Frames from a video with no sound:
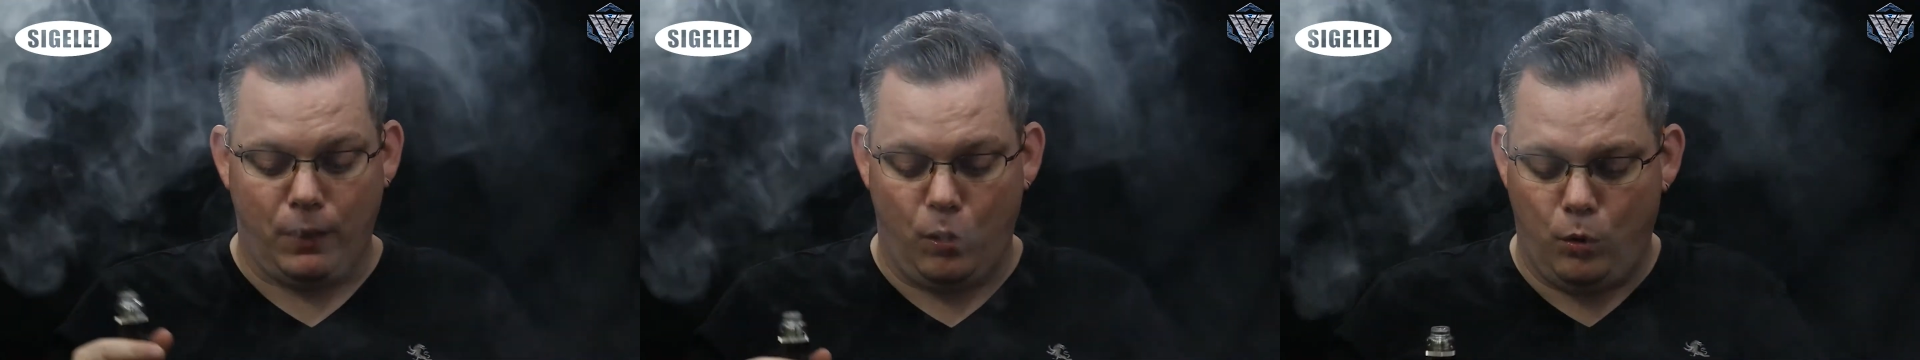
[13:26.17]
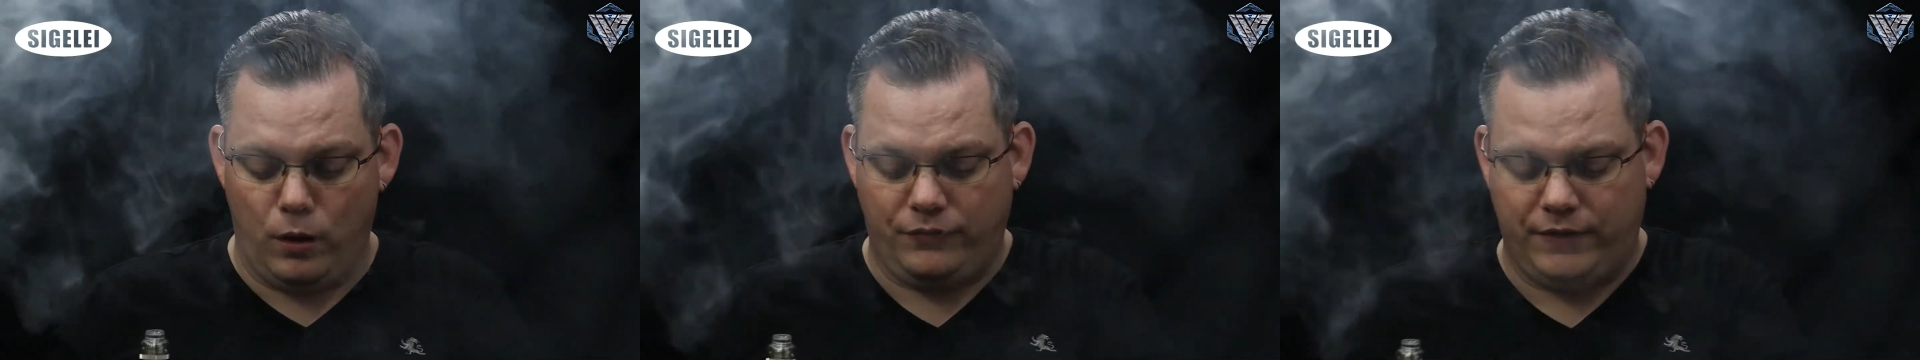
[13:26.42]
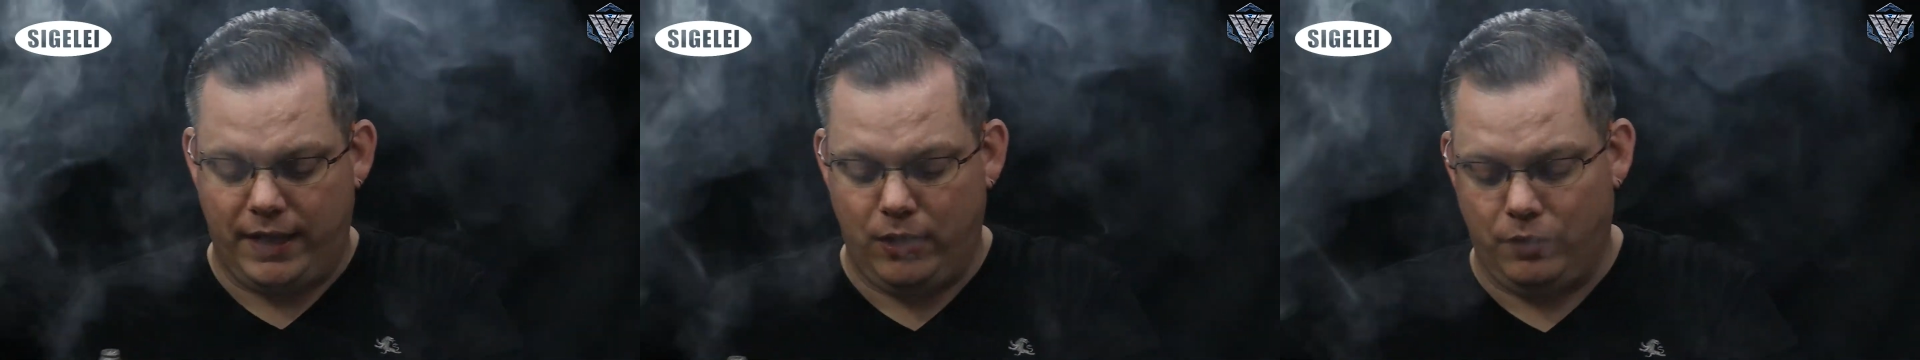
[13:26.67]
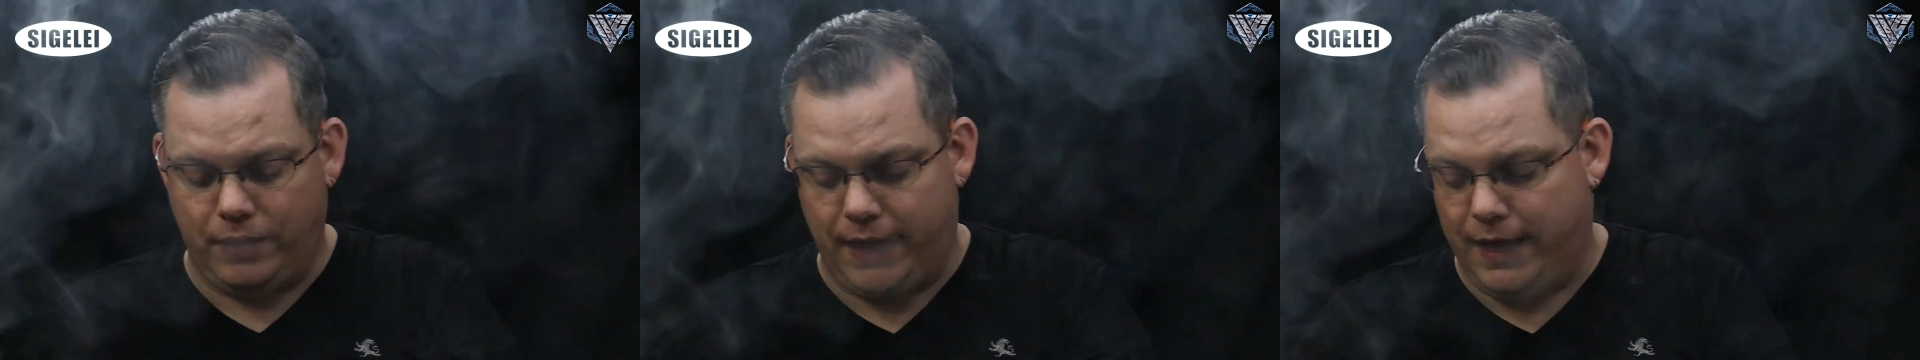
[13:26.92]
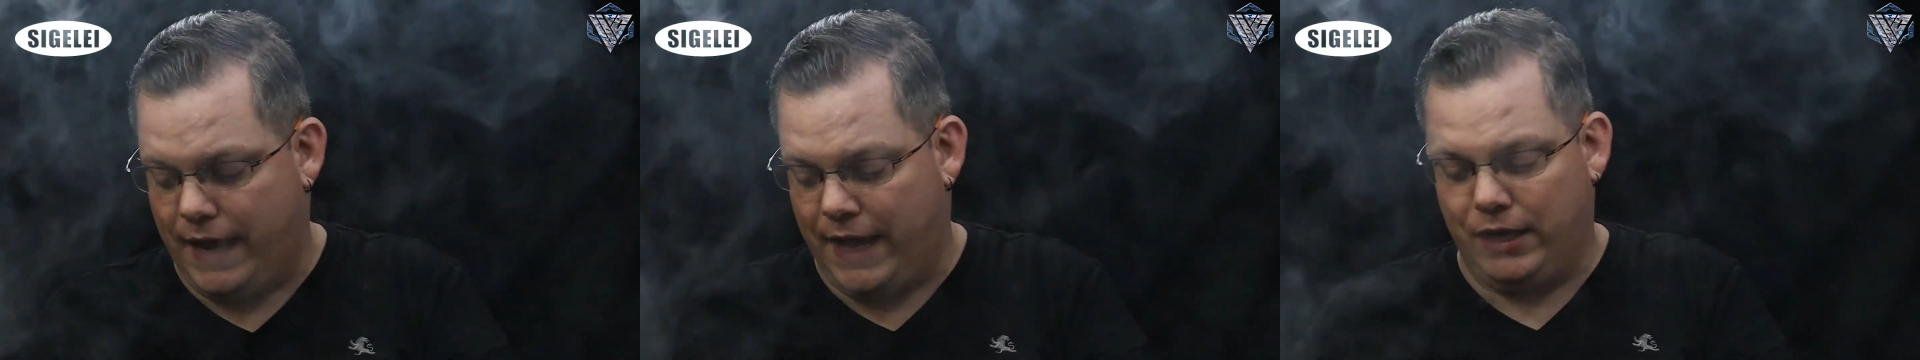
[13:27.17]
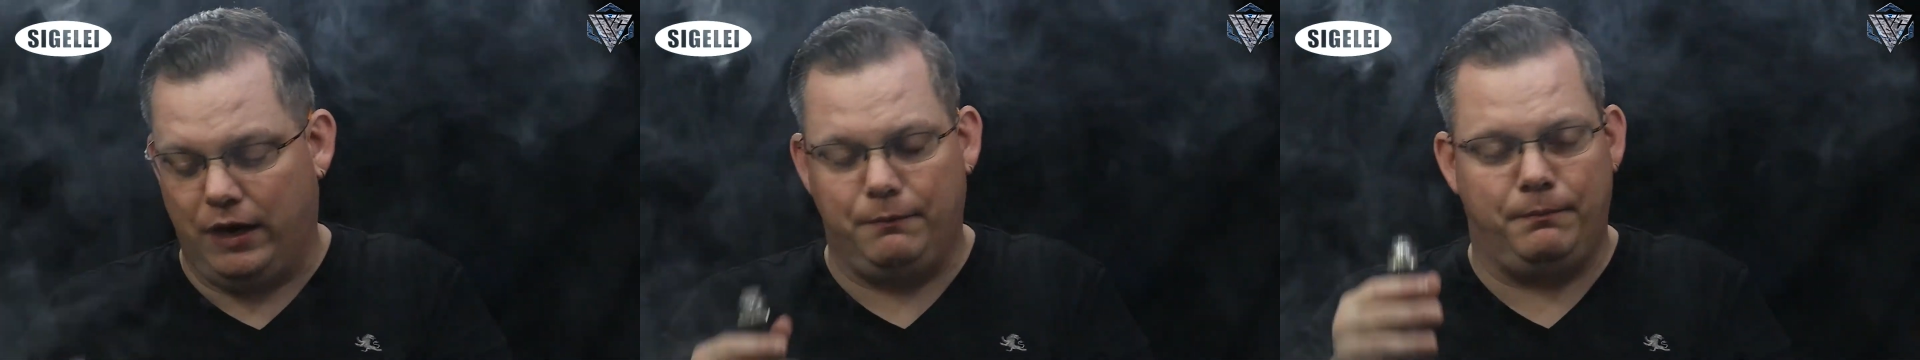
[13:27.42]
Or say, okay,
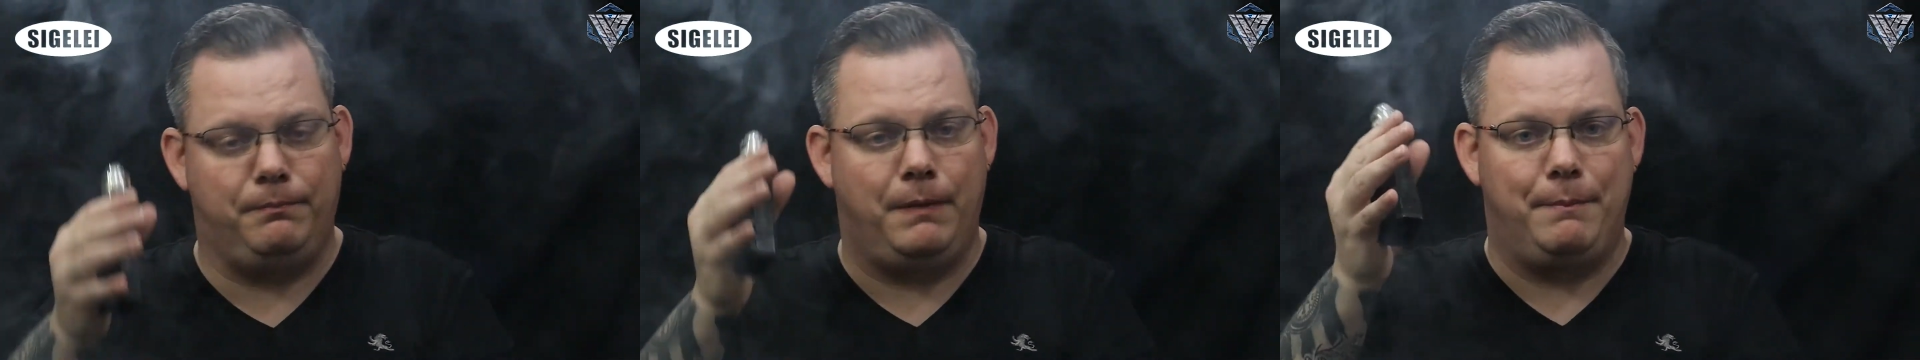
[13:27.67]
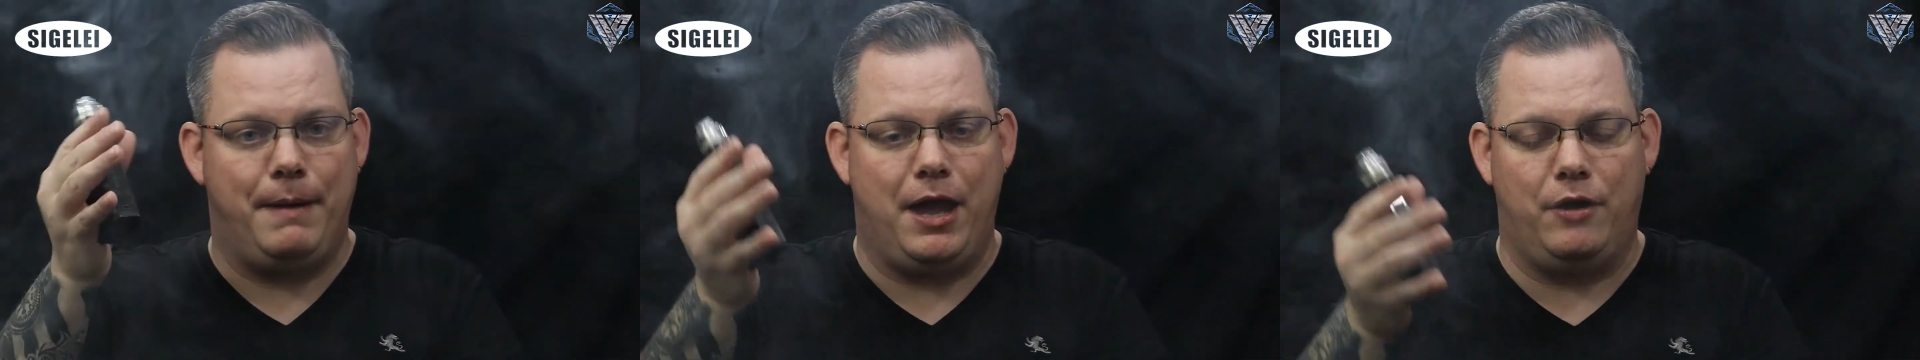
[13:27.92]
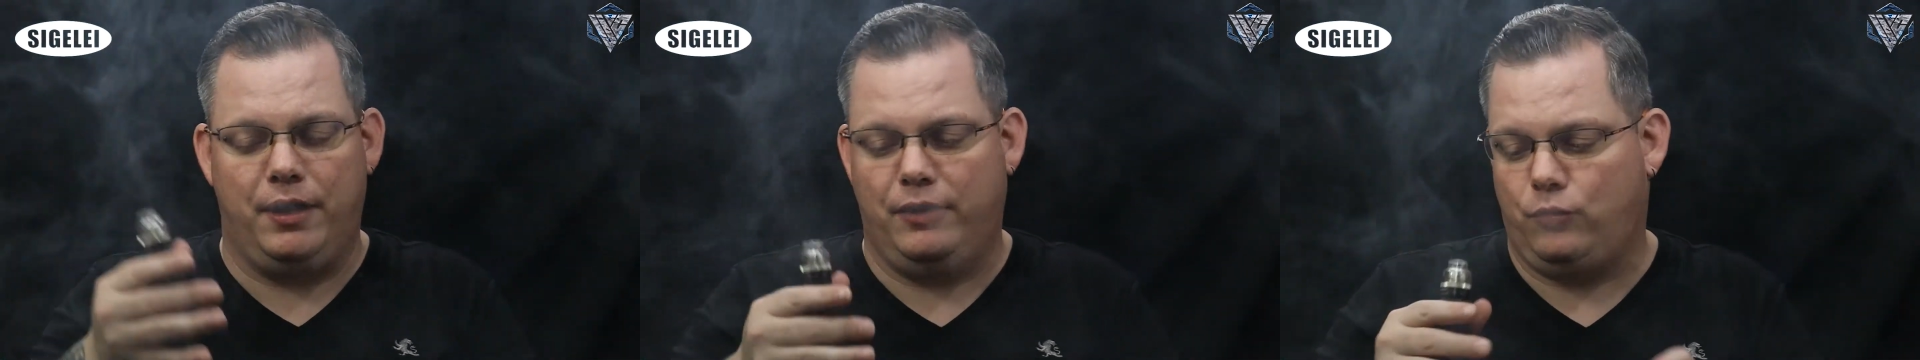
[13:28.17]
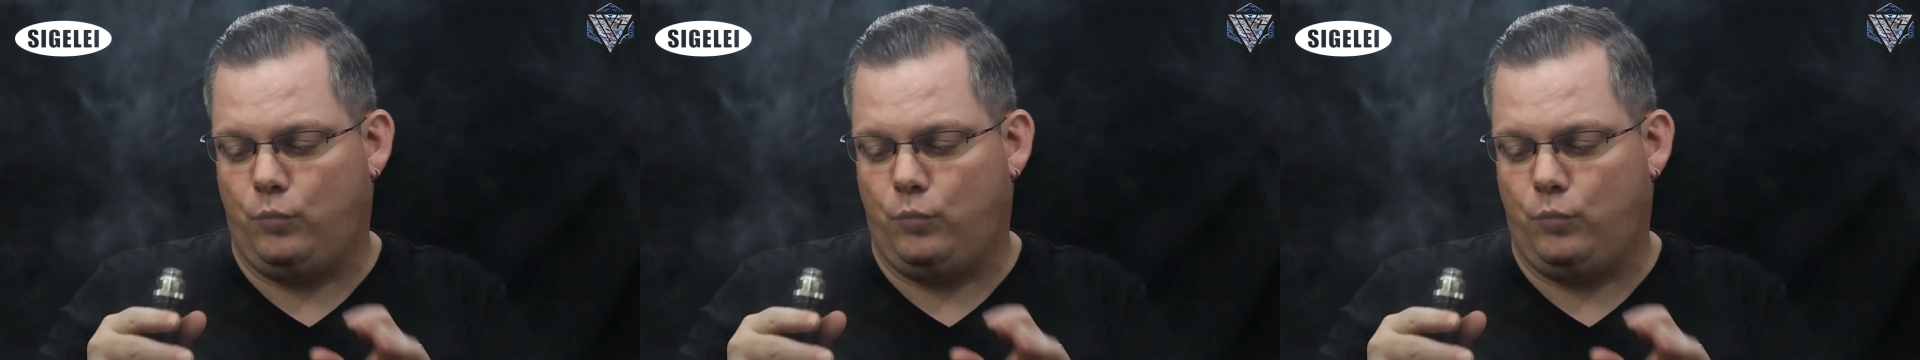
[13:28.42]
my batteries